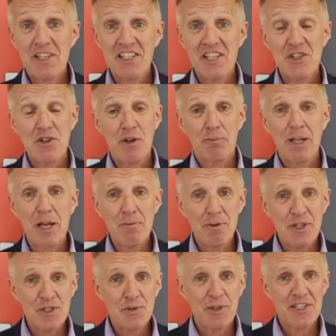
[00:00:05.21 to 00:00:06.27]
issue of
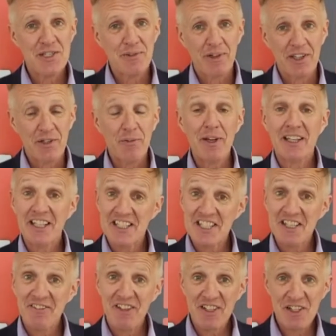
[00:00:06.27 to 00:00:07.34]
Print21, the weekly
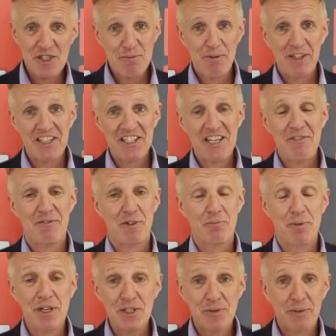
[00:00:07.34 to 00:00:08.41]
TV news bulletin from
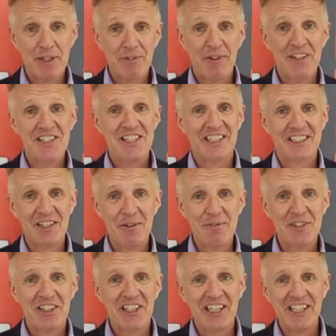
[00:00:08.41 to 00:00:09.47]

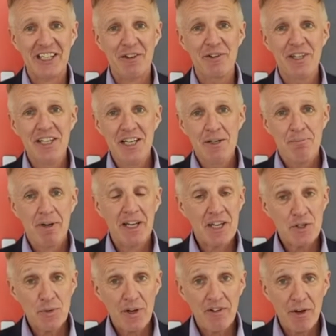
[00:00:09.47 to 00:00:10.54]
print21.com.au. My name
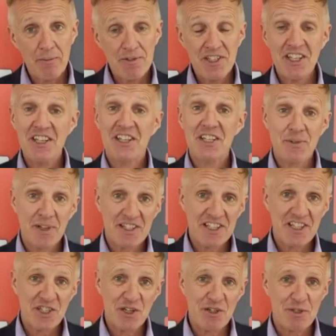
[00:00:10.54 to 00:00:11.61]
is Wayne Robinson. This week's
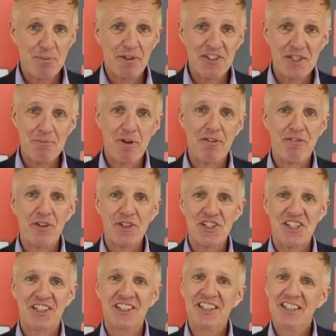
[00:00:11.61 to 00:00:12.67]
issue is sponsored by
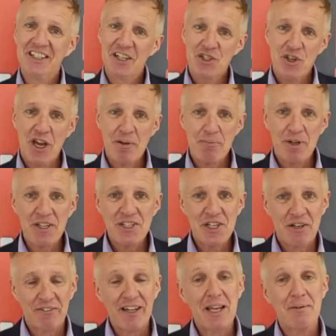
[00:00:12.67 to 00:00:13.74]
Foxhill, trade printer
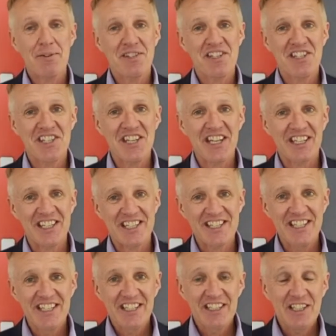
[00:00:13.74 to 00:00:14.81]
of labels and stickers.
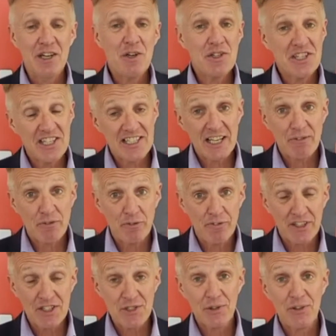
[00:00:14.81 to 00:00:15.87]
News is led from
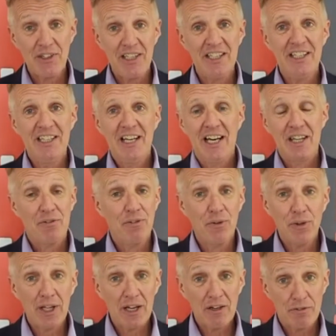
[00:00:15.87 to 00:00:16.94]
Victoria and the
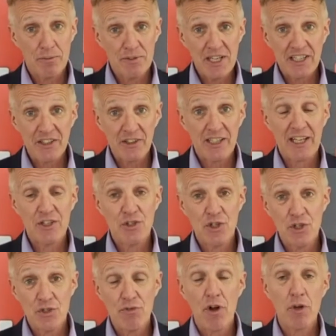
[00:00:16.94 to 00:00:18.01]
fallout from Daniel
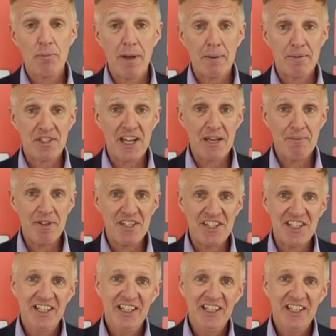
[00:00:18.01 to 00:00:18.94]
Andrews' roadmap statement,